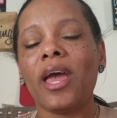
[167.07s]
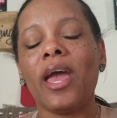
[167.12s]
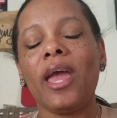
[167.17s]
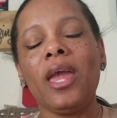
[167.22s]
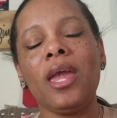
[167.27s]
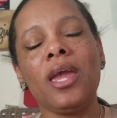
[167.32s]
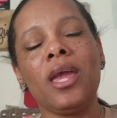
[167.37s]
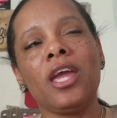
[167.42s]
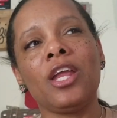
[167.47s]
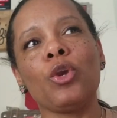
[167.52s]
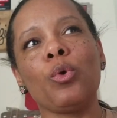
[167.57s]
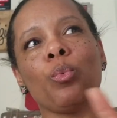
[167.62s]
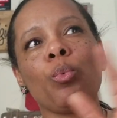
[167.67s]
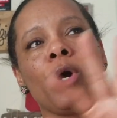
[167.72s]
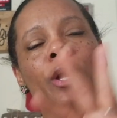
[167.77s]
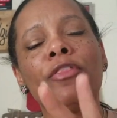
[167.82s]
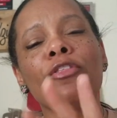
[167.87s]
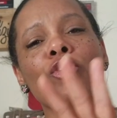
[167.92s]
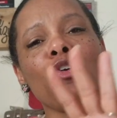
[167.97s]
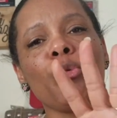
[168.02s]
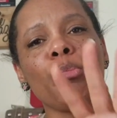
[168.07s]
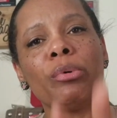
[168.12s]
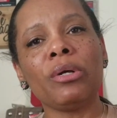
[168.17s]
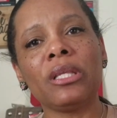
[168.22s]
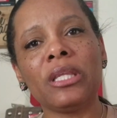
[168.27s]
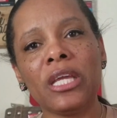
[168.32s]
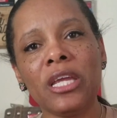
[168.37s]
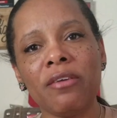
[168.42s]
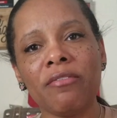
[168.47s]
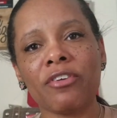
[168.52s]
and whether you
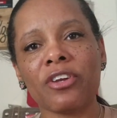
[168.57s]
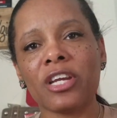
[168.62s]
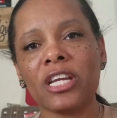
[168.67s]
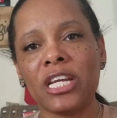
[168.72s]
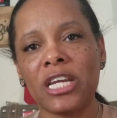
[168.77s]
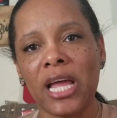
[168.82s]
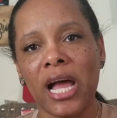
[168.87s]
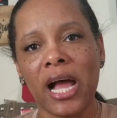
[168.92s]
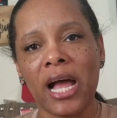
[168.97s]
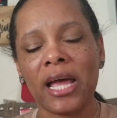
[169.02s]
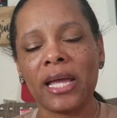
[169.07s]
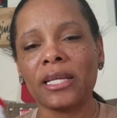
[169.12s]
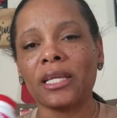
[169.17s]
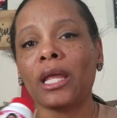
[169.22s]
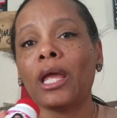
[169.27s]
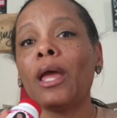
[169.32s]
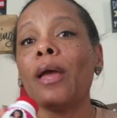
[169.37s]
believe it or not,